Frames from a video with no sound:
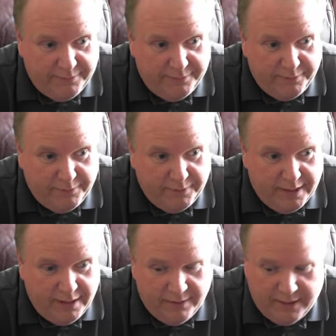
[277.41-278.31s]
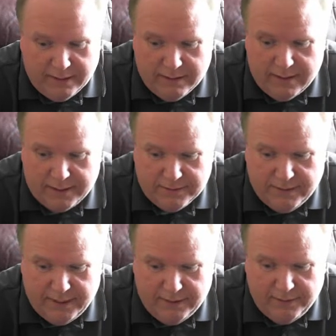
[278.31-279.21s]
for Derek. I was
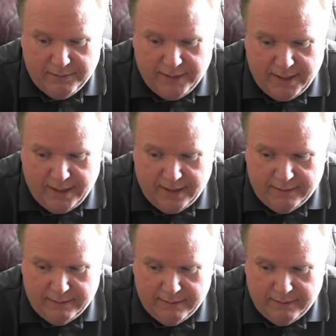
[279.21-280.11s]
glad to do that.